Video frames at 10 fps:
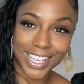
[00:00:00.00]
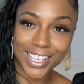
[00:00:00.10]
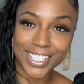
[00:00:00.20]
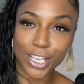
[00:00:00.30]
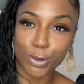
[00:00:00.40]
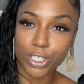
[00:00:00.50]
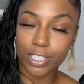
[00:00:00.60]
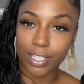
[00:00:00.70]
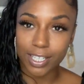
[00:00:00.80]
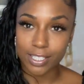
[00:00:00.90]
So we're just
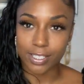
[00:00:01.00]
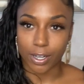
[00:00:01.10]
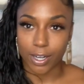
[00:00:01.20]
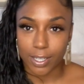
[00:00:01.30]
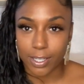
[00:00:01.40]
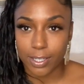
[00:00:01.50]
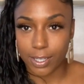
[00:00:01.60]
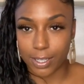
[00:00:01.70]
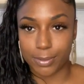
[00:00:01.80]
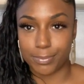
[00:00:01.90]
gonna get started.
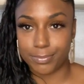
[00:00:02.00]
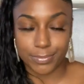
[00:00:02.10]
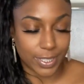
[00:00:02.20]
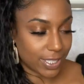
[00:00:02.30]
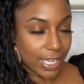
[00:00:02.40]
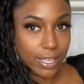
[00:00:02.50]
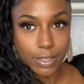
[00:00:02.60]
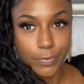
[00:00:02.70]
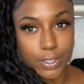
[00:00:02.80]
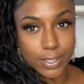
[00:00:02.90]
Let's take out
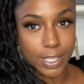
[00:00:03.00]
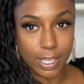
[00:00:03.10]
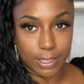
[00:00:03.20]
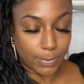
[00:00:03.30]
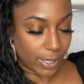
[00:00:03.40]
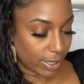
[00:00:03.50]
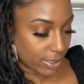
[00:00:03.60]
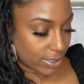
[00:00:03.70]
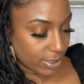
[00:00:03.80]
the first thing out the box.